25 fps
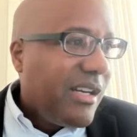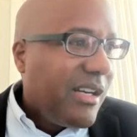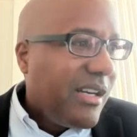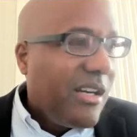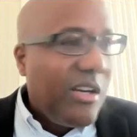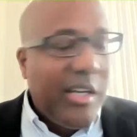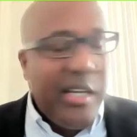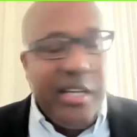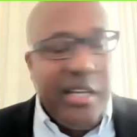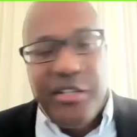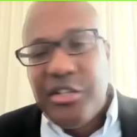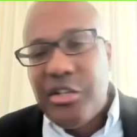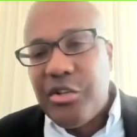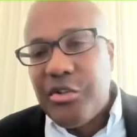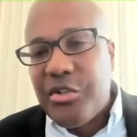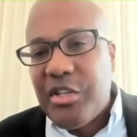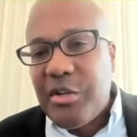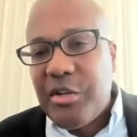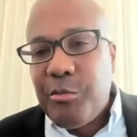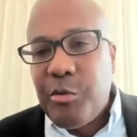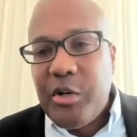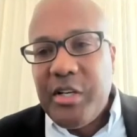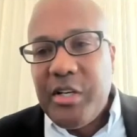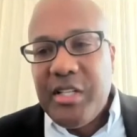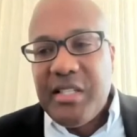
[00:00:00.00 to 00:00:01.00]
Okay, so
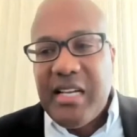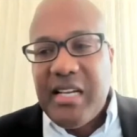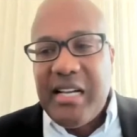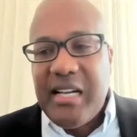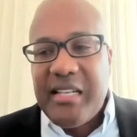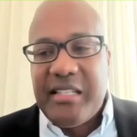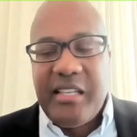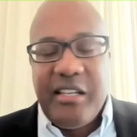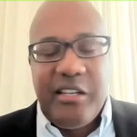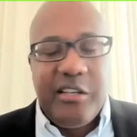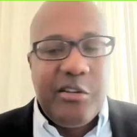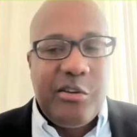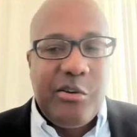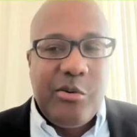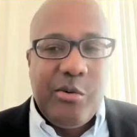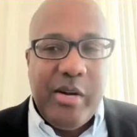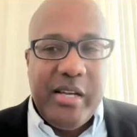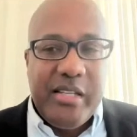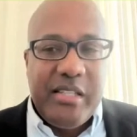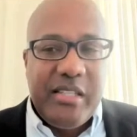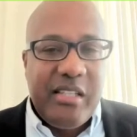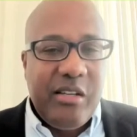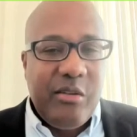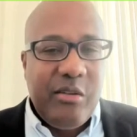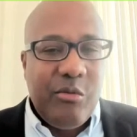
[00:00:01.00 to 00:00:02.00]
someone is asking a
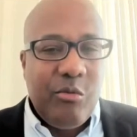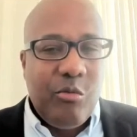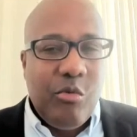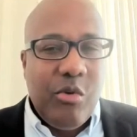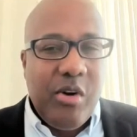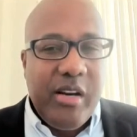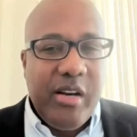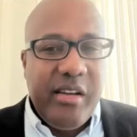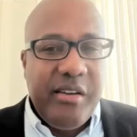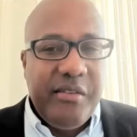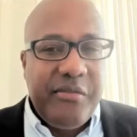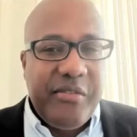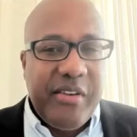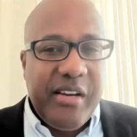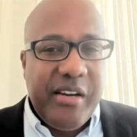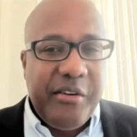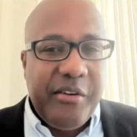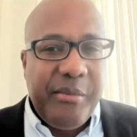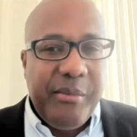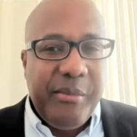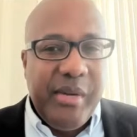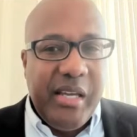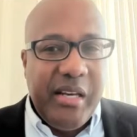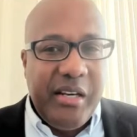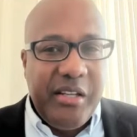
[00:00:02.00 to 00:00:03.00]
question. What if I
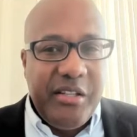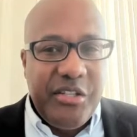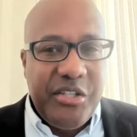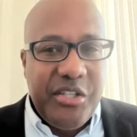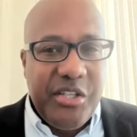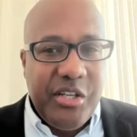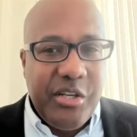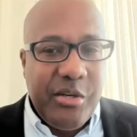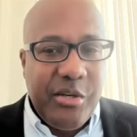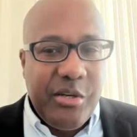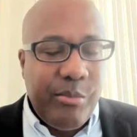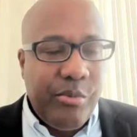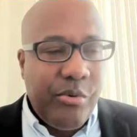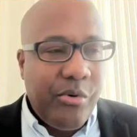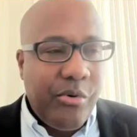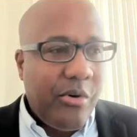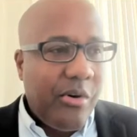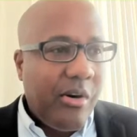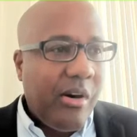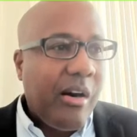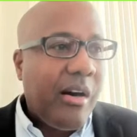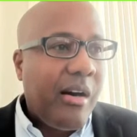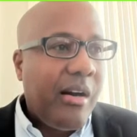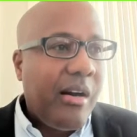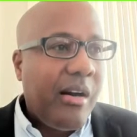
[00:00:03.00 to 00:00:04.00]
remain in
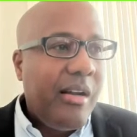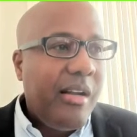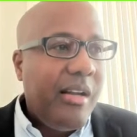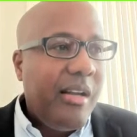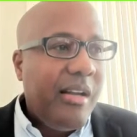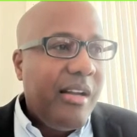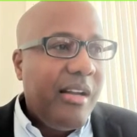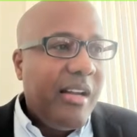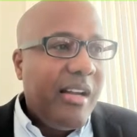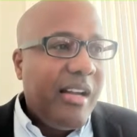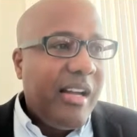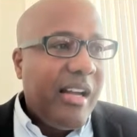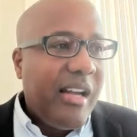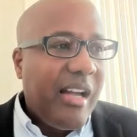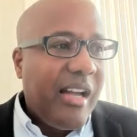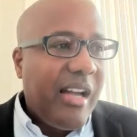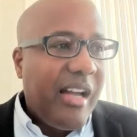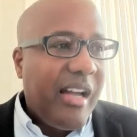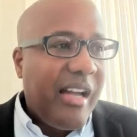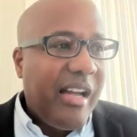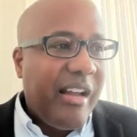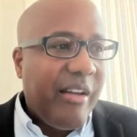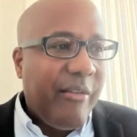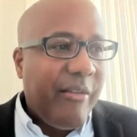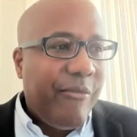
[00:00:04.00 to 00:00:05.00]
Singapore
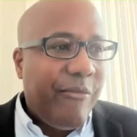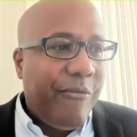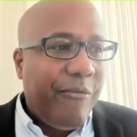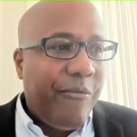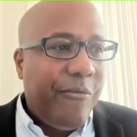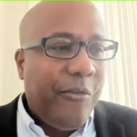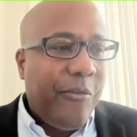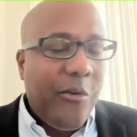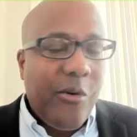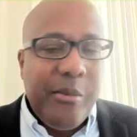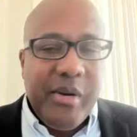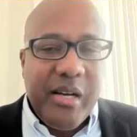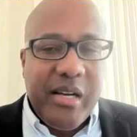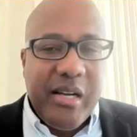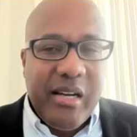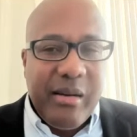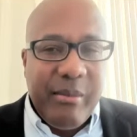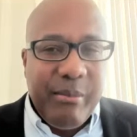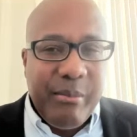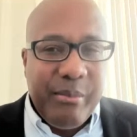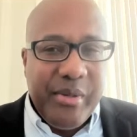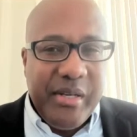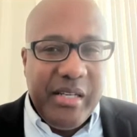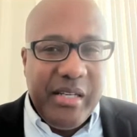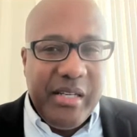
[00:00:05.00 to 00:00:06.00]
and I form a
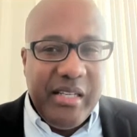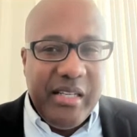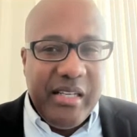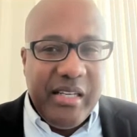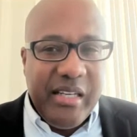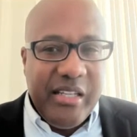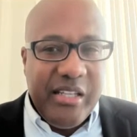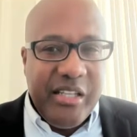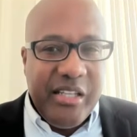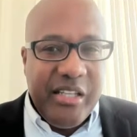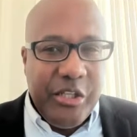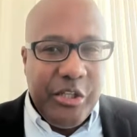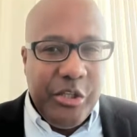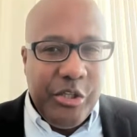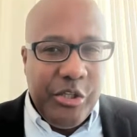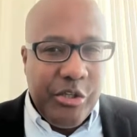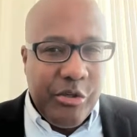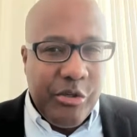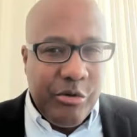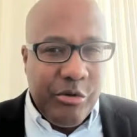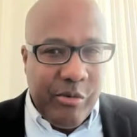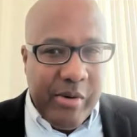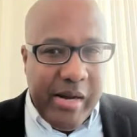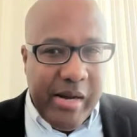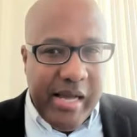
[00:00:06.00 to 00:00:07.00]
company in the
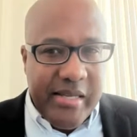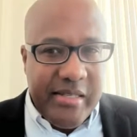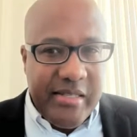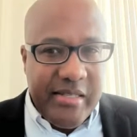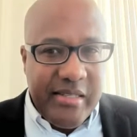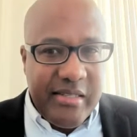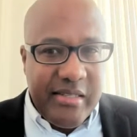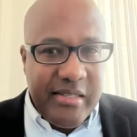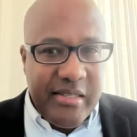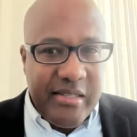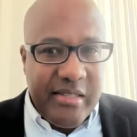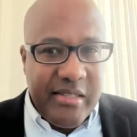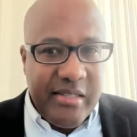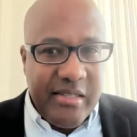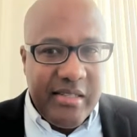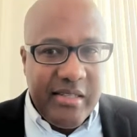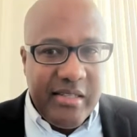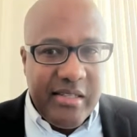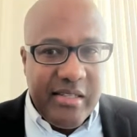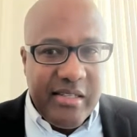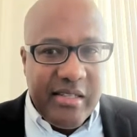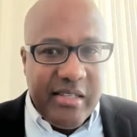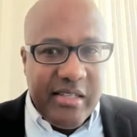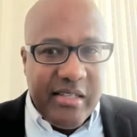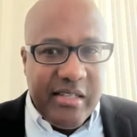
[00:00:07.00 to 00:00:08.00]
US,
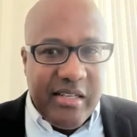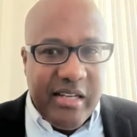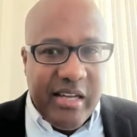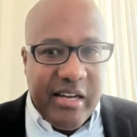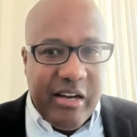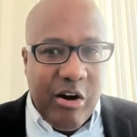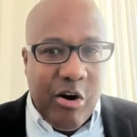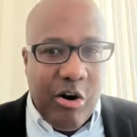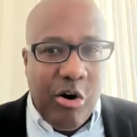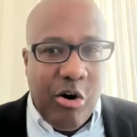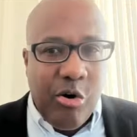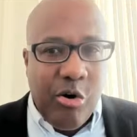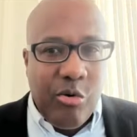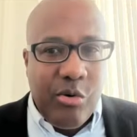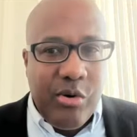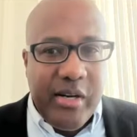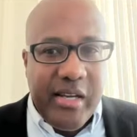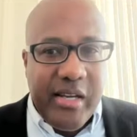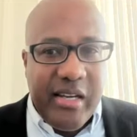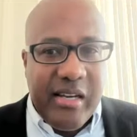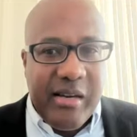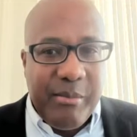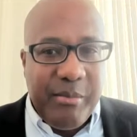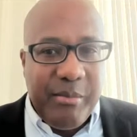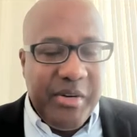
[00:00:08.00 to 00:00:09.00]
like a holding
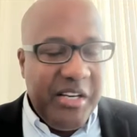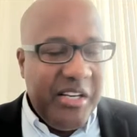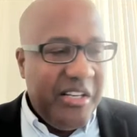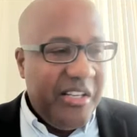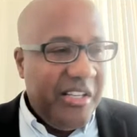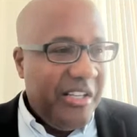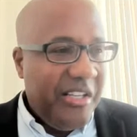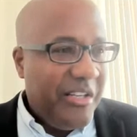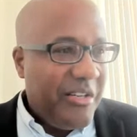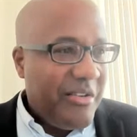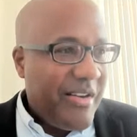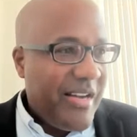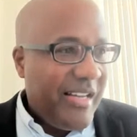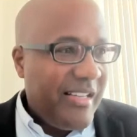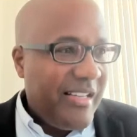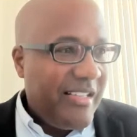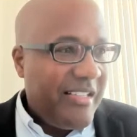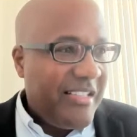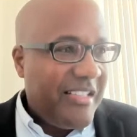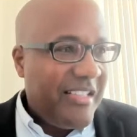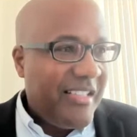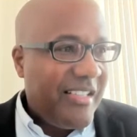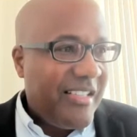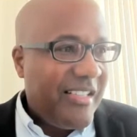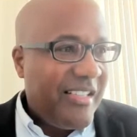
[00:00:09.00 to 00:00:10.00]
company in the
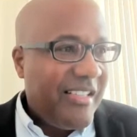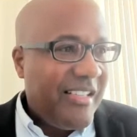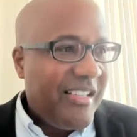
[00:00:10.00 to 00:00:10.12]
US?